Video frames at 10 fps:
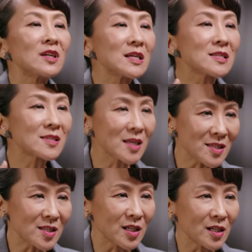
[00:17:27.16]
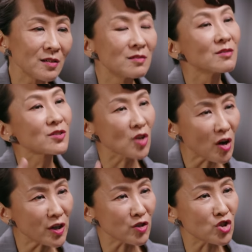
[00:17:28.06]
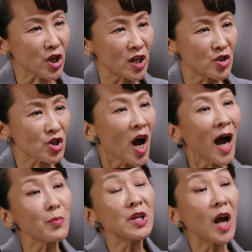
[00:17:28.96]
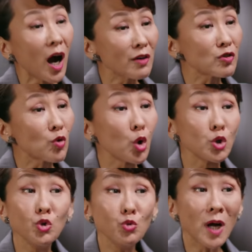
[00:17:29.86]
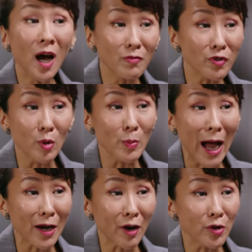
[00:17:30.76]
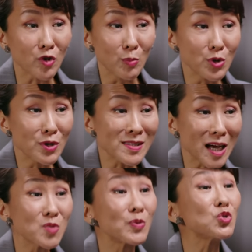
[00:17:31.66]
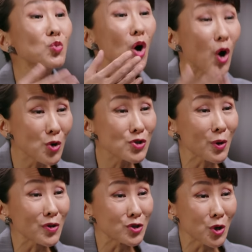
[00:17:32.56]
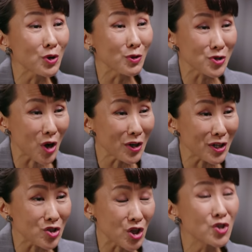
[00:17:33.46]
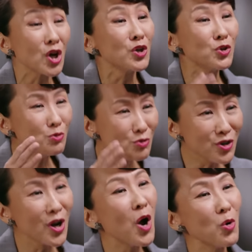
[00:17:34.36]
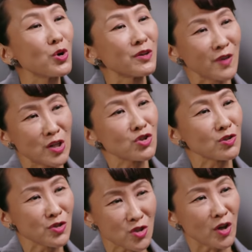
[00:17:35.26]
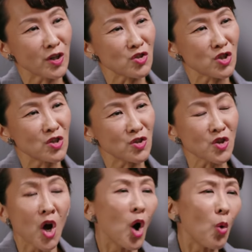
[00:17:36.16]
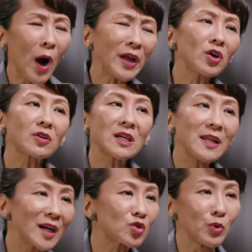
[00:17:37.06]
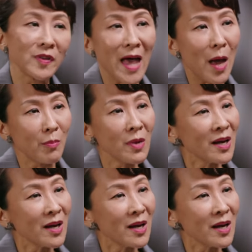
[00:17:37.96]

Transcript: an existing Stock Exchange. I mean, after all, you come from a background of computer science, but you were also at the Tokyo Stock Exchange. You know conventional stock exchanges. Why not connect with them